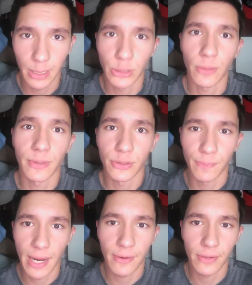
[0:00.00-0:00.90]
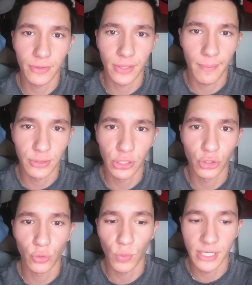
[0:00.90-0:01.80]
I talk about their background, their
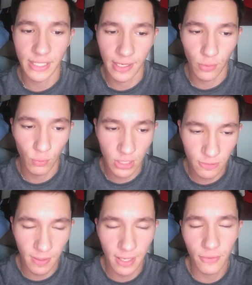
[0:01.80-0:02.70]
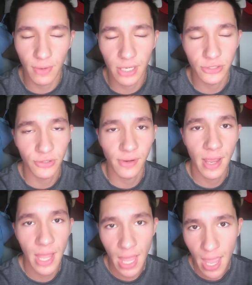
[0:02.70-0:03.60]
competition, ways they could win a spot on the roster,
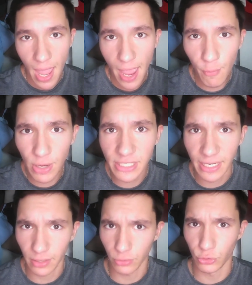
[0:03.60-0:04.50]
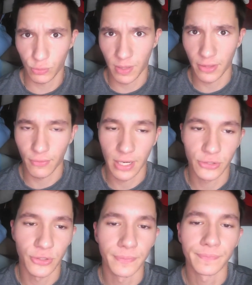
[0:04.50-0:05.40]
and ways they could lose a spot on the roster.